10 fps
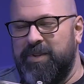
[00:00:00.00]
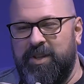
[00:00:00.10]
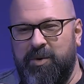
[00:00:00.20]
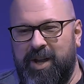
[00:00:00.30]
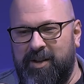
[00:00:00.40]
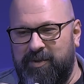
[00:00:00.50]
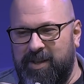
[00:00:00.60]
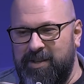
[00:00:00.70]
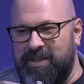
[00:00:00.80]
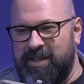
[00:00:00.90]
You have
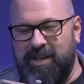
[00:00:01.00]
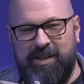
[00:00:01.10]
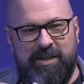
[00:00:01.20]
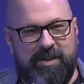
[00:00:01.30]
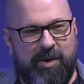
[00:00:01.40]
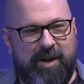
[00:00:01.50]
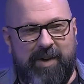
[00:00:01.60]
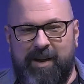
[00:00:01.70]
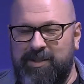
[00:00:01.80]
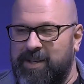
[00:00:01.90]
in cities and you have
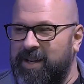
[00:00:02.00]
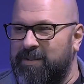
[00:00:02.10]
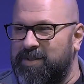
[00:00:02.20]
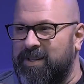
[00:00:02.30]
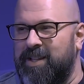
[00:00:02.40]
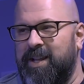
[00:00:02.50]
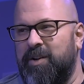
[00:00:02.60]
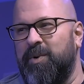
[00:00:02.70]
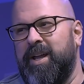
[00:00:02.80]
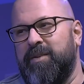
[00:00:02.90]
outside of city. They
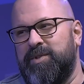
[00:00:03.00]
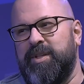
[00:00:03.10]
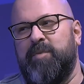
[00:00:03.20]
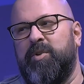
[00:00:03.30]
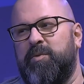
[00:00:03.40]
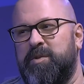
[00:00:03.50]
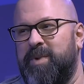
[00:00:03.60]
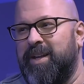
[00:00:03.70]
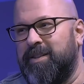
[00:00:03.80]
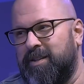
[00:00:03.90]
didn't really have suburbs
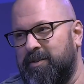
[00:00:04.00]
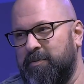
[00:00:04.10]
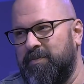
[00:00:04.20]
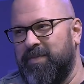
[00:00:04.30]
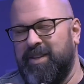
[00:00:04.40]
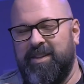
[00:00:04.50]
back then. Right.